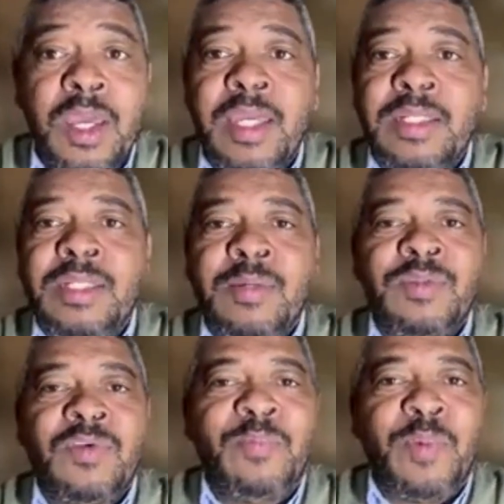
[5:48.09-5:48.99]
in
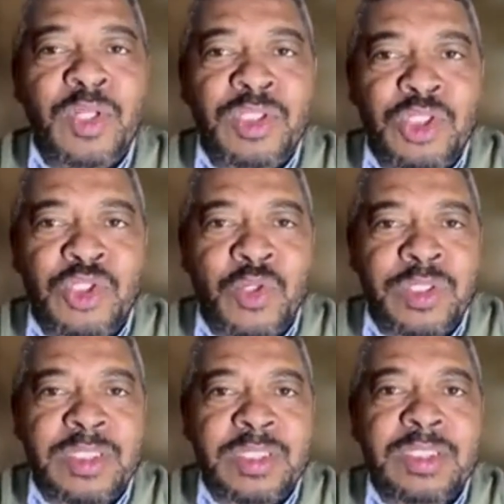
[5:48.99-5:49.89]
terms of policy
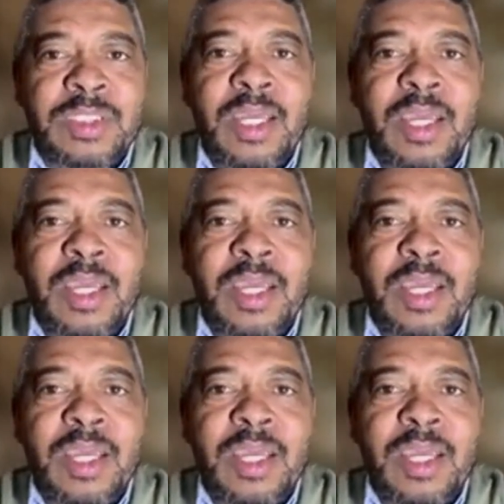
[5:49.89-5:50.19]
choices,